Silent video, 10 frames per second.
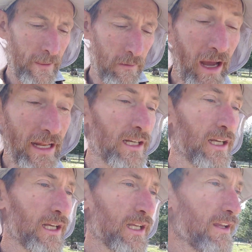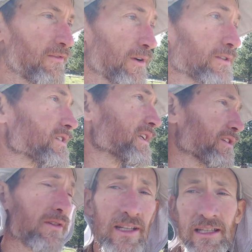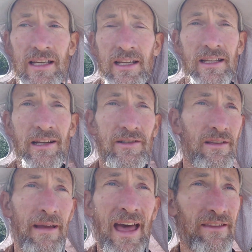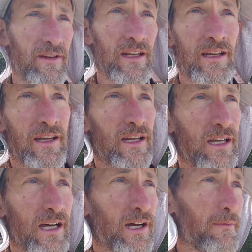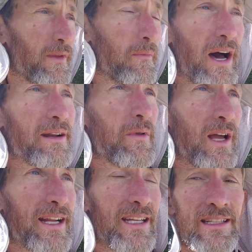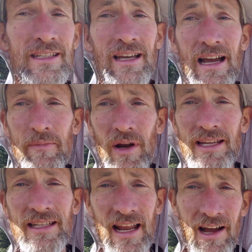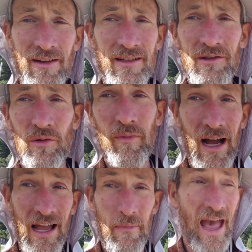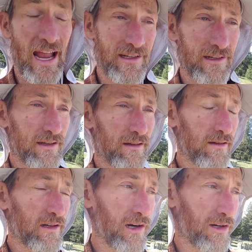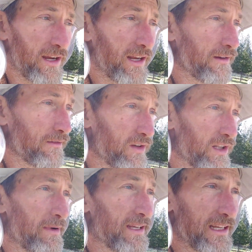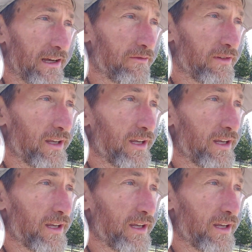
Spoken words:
But if you're interested in doing this, here's the math of it. Bottom line is I priced it out to buy bagged concrete and fill it myself.